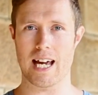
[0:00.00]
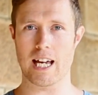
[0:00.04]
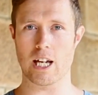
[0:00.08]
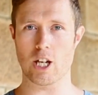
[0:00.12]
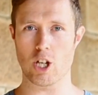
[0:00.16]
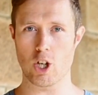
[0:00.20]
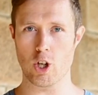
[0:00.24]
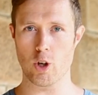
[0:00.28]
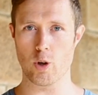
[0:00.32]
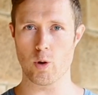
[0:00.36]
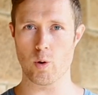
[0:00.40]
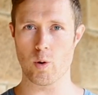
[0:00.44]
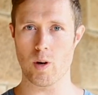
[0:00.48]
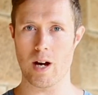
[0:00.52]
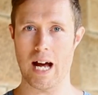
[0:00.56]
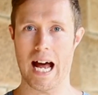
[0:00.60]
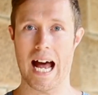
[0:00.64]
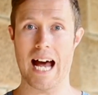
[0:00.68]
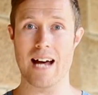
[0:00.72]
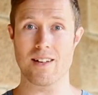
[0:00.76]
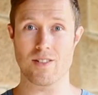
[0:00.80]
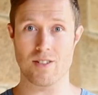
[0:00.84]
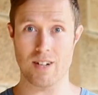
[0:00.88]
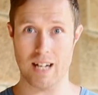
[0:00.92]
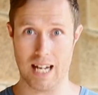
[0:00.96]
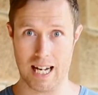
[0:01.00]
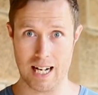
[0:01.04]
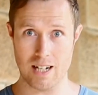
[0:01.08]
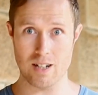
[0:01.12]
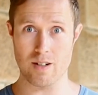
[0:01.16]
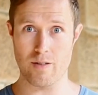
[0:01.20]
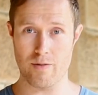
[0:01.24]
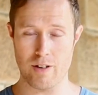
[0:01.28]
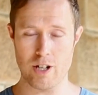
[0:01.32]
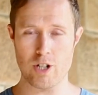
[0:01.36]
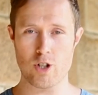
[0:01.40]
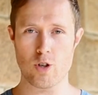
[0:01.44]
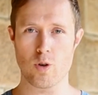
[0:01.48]
take you as an
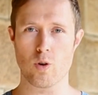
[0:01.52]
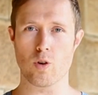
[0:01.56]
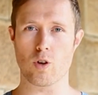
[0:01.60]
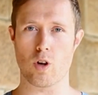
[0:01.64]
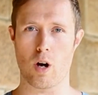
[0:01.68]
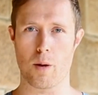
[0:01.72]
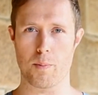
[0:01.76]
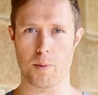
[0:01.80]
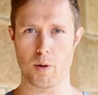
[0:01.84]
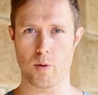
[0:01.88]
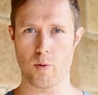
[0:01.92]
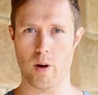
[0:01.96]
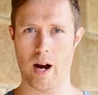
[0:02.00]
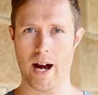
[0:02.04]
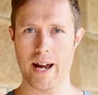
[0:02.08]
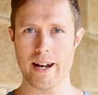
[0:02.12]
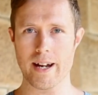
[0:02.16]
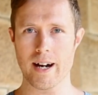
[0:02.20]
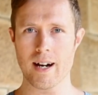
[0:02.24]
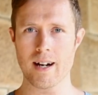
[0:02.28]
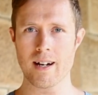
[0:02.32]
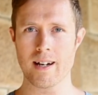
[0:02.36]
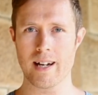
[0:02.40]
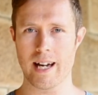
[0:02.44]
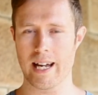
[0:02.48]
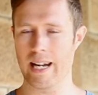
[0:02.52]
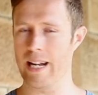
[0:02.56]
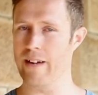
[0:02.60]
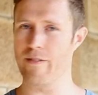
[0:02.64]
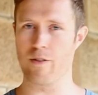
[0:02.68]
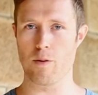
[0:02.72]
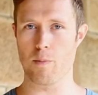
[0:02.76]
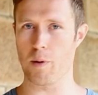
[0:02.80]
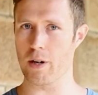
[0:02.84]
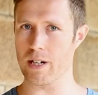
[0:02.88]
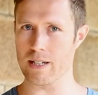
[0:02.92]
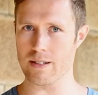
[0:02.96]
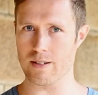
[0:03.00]
individual copywriter, and
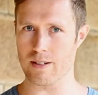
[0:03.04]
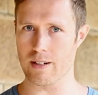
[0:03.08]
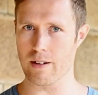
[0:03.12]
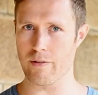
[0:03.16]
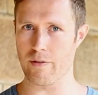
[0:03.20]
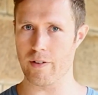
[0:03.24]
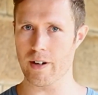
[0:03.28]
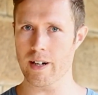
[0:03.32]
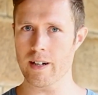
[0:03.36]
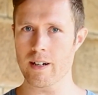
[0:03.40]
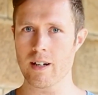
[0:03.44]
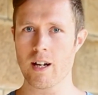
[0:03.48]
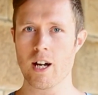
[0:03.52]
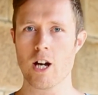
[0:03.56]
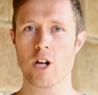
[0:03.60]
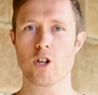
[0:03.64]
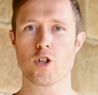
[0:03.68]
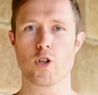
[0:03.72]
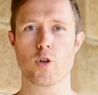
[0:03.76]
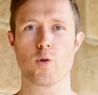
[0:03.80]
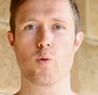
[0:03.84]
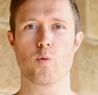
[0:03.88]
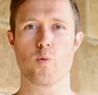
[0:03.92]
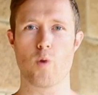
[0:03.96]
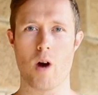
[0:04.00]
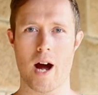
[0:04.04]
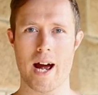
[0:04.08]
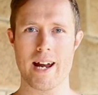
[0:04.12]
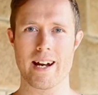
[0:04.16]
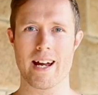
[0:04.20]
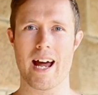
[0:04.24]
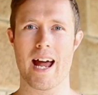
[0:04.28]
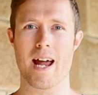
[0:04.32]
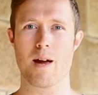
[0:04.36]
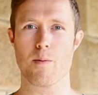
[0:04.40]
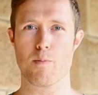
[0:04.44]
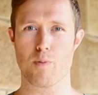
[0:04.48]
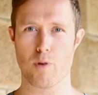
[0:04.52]
everybody's different, to write
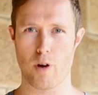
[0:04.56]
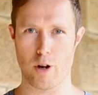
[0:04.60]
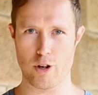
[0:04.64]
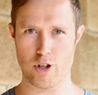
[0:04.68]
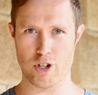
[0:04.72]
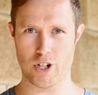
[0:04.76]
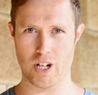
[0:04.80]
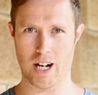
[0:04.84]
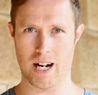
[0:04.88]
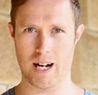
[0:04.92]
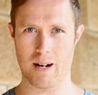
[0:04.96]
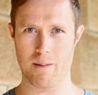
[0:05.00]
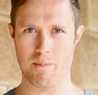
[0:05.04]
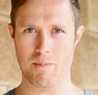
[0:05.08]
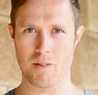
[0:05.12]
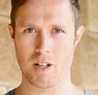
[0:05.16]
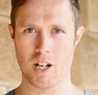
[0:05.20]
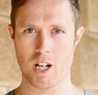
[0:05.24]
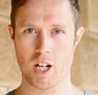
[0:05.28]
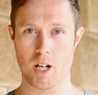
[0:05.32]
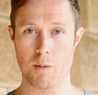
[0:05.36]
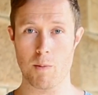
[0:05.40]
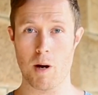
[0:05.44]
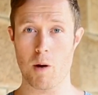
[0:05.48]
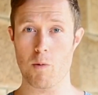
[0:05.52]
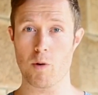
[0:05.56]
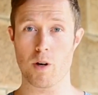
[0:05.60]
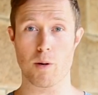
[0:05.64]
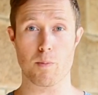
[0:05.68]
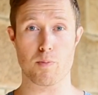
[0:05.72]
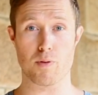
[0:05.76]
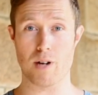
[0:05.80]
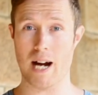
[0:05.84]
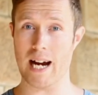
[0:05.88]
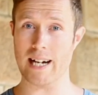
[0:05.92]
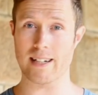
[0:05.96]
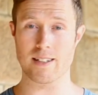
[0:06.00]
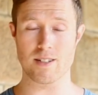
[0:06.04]
a brochure? You might want
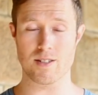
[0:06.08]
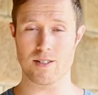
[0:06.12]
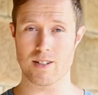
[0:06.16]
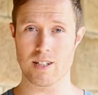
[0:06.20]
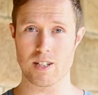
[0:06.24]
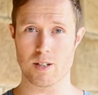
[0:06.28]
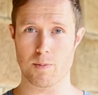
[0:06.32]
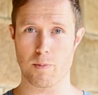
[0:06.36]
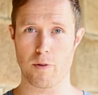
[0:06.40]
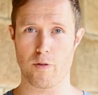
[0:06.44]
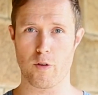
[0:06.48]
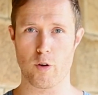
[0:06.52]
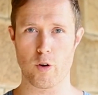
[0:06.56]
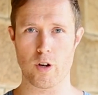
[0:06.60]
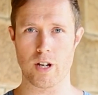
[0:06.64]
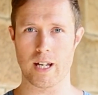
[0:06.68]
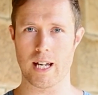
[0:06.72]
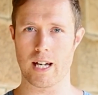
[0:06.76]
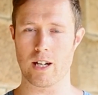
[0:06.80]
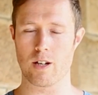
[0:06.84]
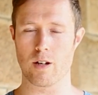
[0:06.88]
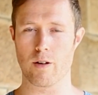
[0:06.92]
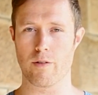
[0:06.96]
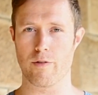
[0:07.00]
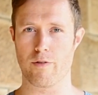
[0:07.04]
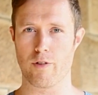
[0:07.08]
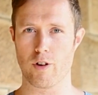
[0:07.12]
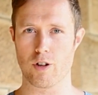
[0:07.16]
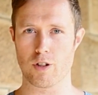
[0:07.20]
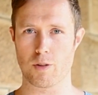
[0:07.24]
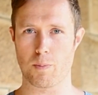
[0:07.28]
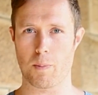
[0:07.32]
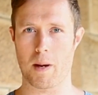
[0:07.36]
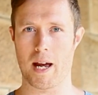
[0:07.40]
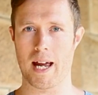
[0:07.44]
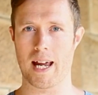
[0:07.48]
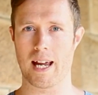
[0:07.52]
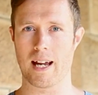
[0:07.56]
to practice this before you get your
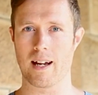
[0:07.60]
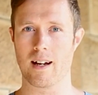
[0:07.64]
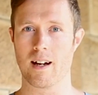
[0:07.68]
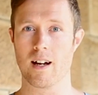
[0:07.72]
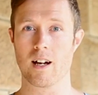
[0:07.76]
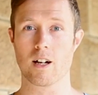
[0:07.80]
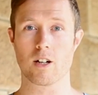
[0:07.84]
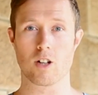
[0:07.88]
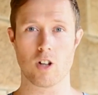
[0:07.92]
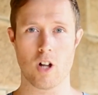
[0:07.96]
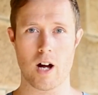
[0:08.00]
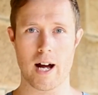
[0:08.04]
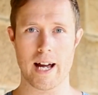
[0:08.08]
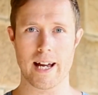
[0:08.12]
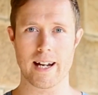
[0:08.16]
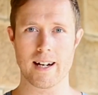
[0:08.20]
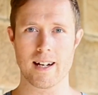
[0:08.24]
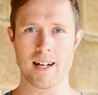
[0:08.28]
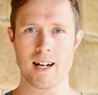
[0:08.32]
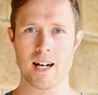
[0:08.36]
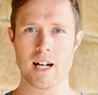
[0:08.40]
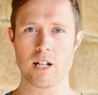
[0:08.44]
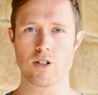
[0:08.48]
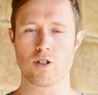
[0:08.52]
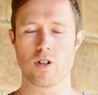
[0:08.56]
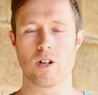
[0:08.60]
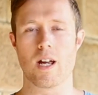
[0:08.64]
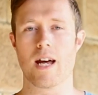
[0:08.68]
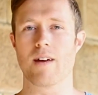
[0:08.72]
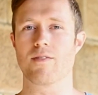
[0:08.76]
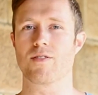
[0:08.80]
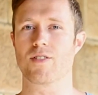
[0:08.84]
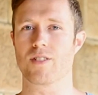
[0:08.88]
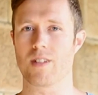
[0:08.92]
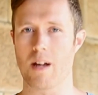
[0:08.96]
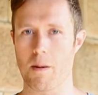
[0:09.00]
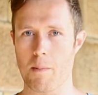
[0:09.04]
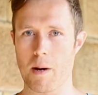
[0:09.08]
first paying client, so you
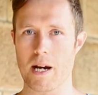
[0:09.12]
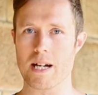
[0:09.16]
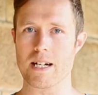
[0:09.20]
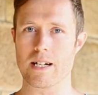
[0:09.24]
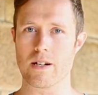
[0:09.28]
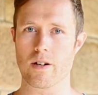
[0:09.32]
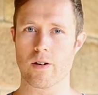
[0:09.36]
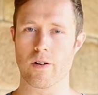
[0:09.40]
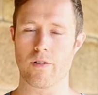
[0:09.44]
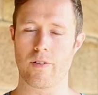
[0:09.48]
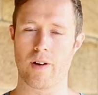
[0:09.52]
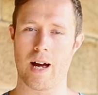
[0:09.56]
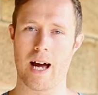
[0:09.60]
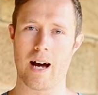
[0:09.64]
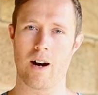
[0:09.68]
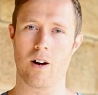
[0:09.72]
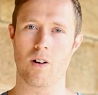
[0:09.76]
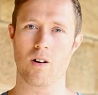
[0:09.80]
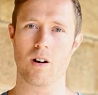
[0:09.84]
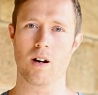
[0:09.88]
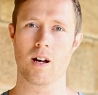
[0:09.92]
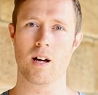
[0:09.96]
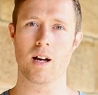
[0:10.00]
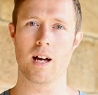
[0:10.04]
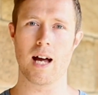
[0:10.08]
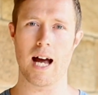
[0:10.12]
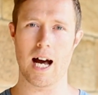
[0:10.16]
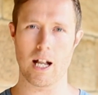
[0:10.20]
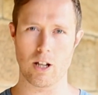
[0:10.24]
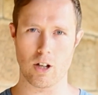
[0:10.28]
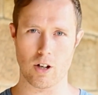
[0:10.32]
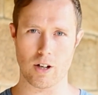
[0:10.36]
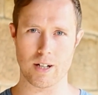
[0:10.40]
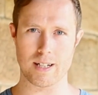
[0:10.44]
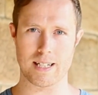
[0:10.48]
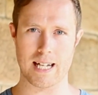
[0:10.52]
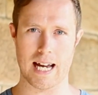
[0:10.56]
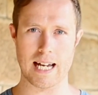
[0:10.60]
have some idea of how
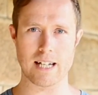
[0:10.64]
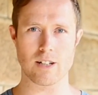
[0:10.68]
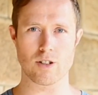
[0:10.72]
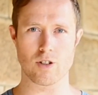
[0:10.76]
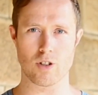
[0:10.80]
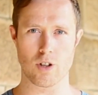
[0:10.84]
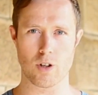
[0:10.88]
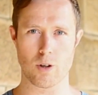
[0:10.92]
long it takes